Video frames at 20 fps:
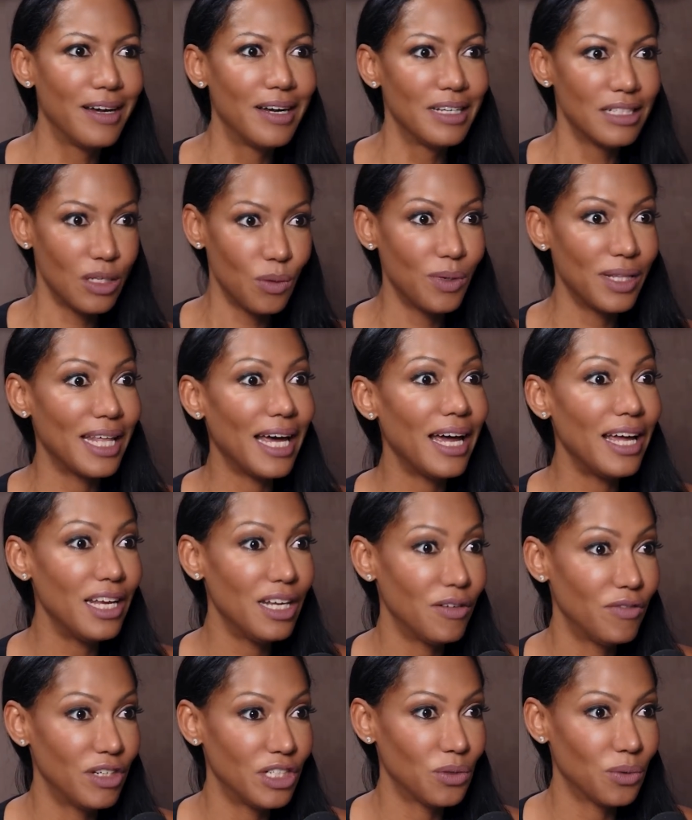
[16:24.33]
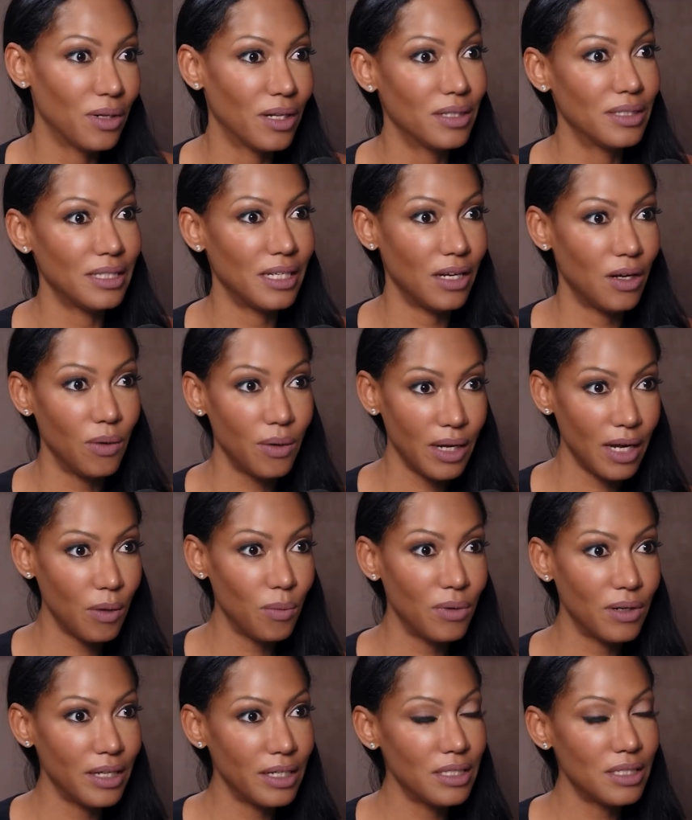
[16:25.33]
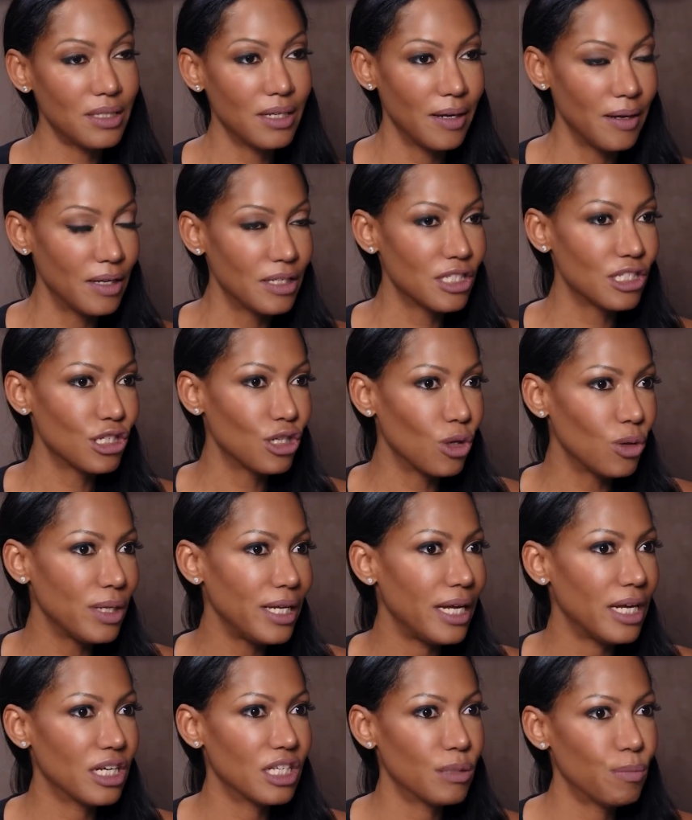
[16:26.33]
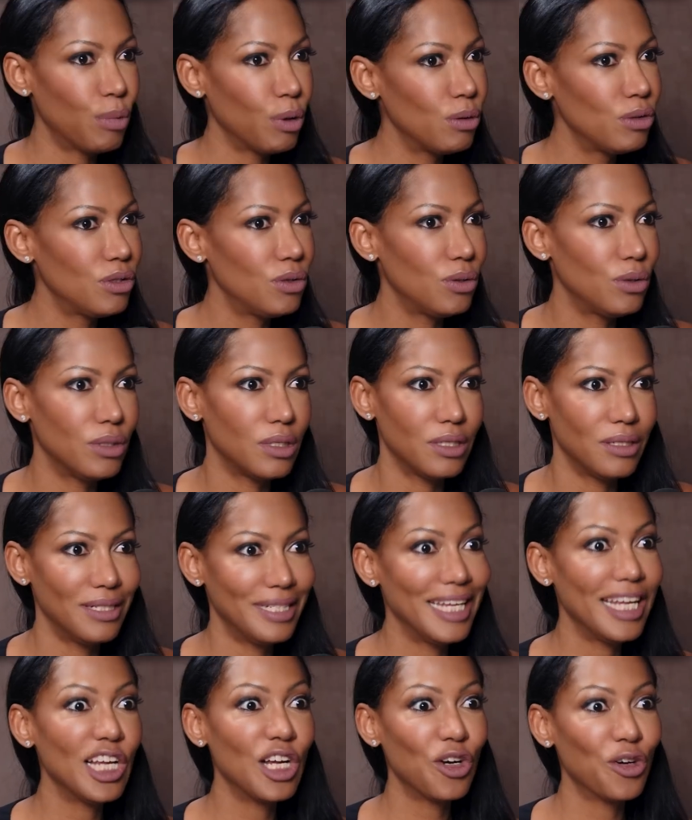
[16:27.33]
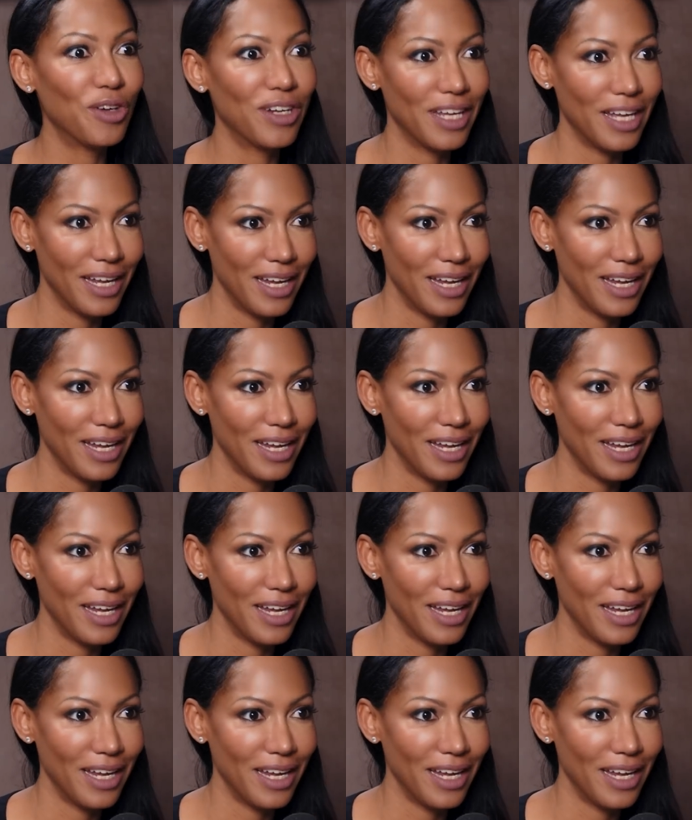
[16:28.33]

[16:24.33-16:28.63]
So with that individual, I'll say, okay, well, let's slowly expose you to tinkering